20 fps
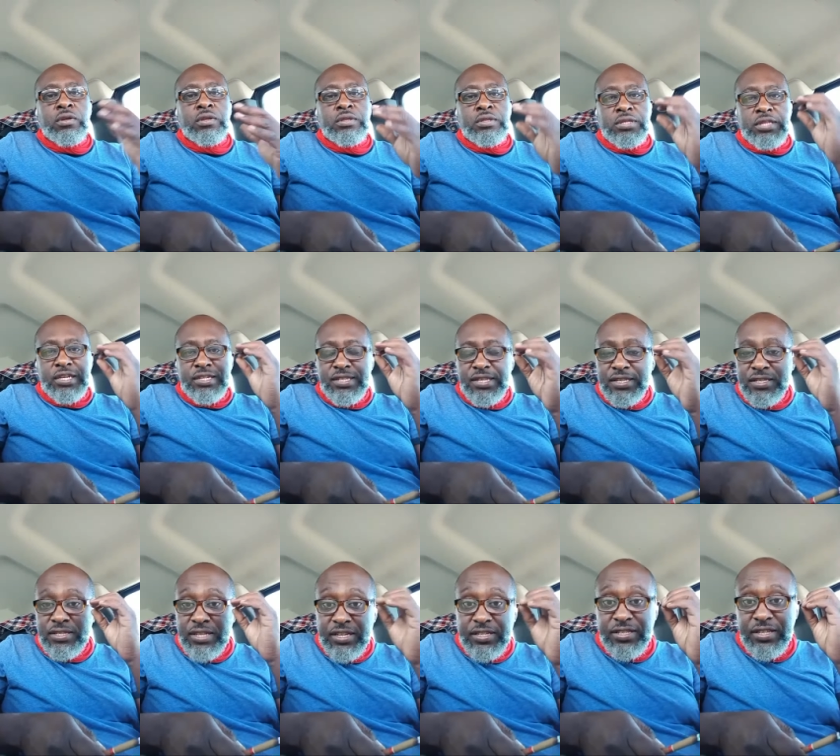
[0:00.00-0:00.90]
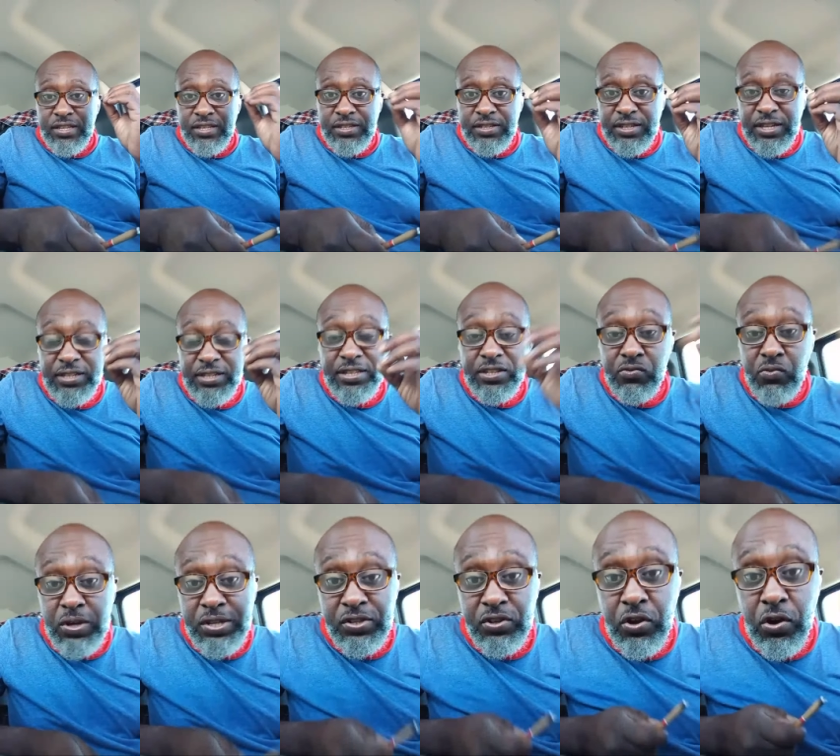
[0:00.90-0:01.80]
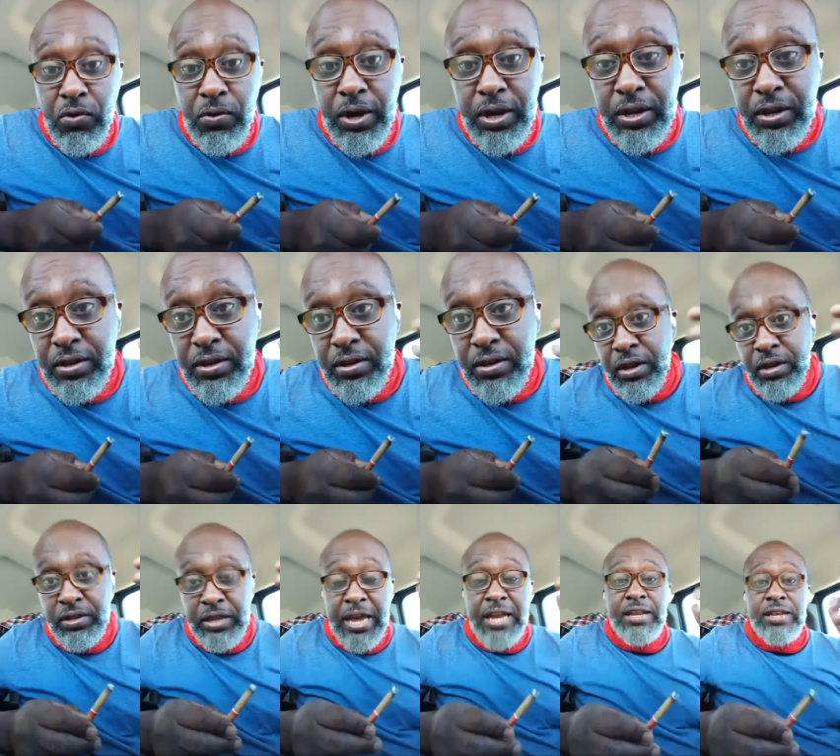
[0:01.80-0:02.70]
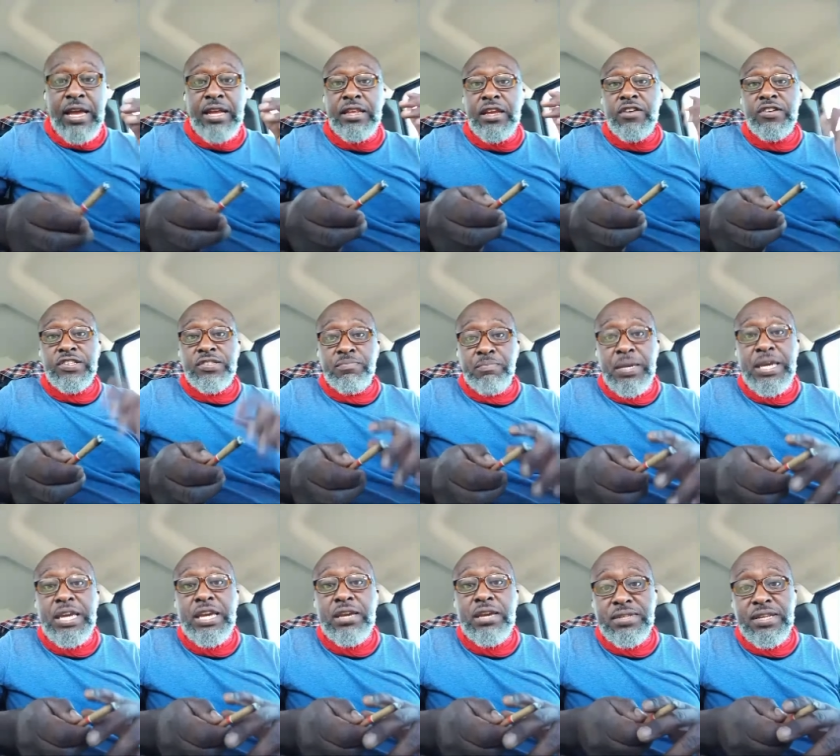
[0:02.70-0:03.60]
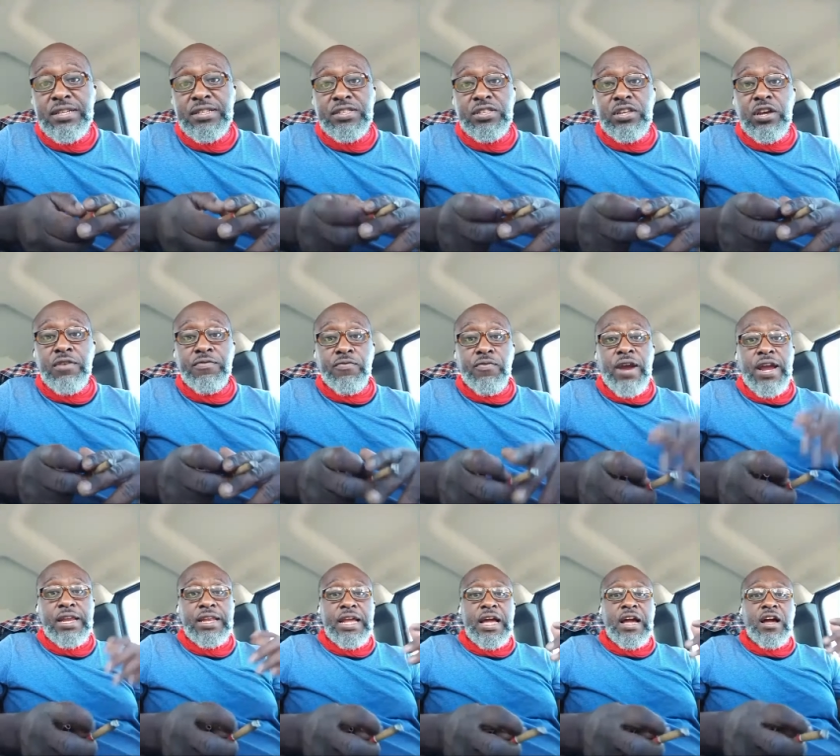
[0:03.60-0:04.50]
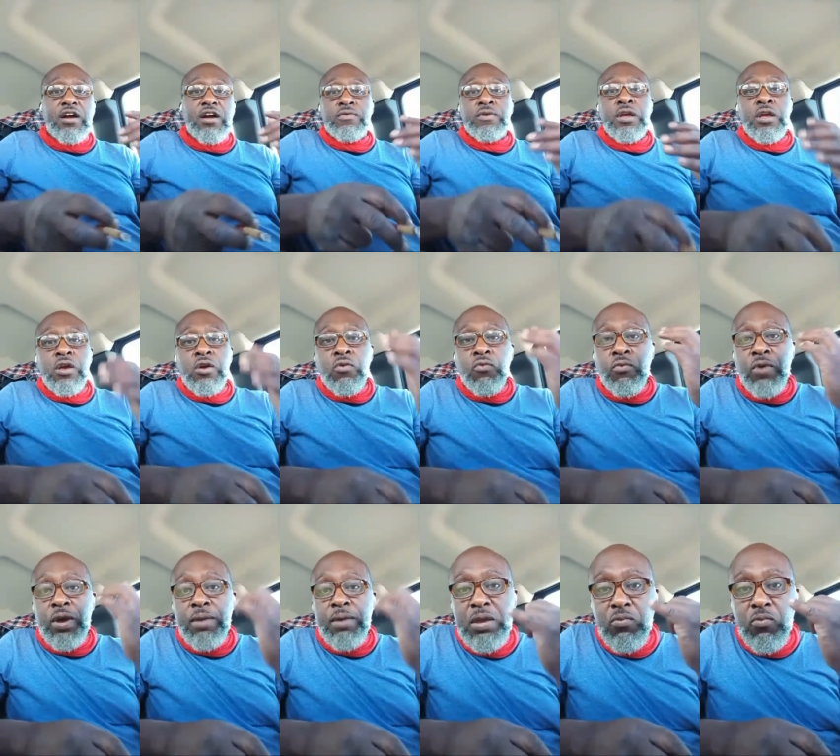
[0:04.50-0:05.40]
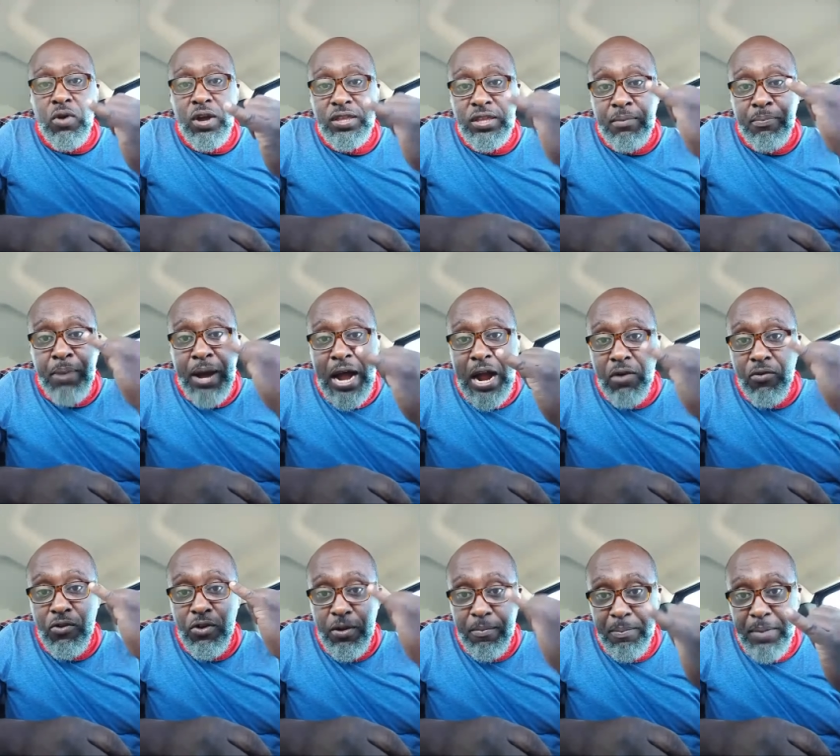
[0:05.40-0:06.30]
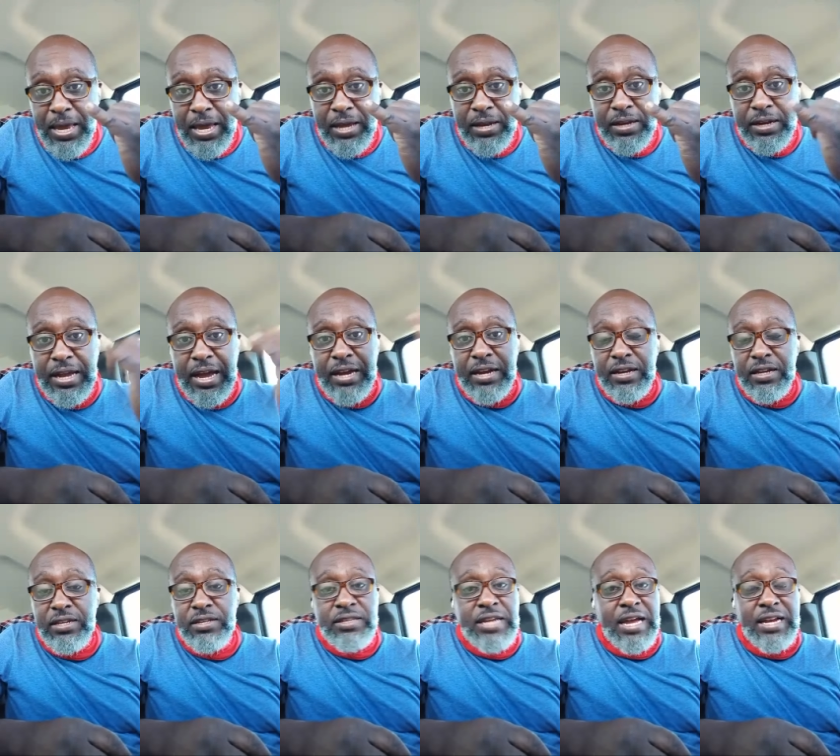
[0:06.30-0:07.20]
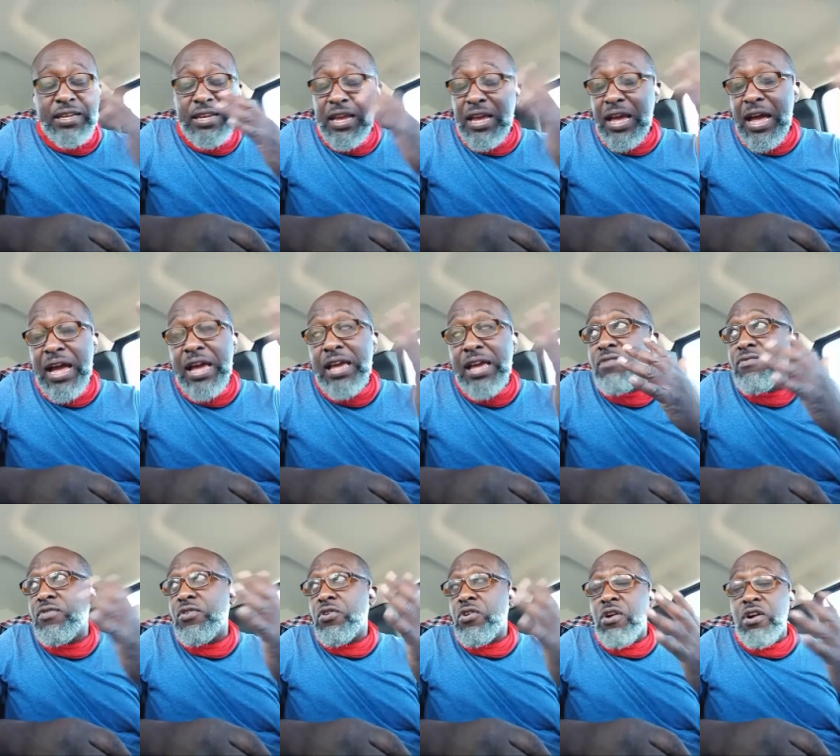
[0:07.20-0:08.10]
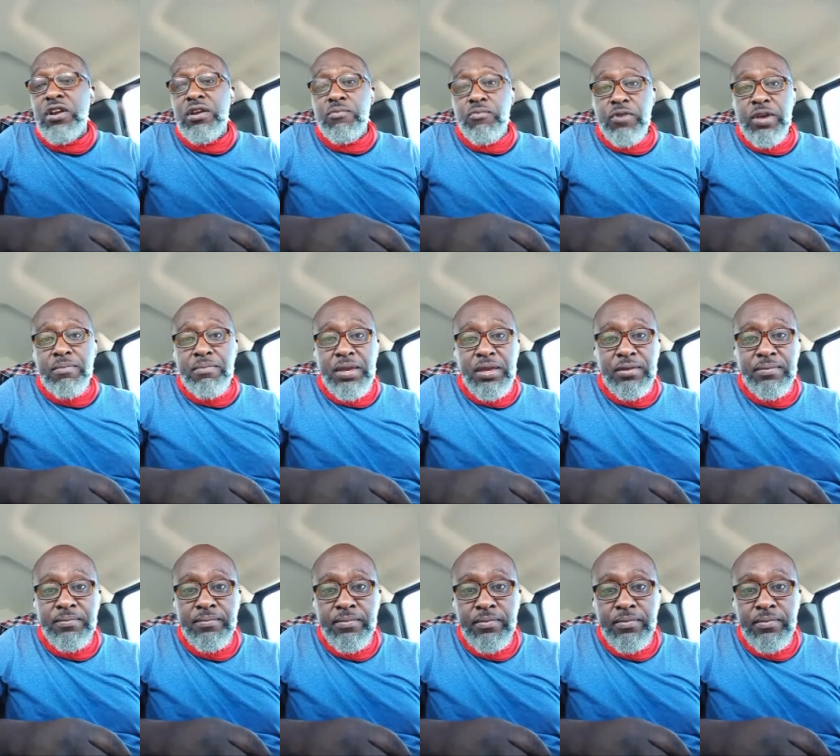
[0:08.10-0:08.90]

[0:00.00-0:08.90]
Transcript: this is this is this is what's going and and there's memes and stuff right now women want the power of men a lot of these not they i ain't even call them women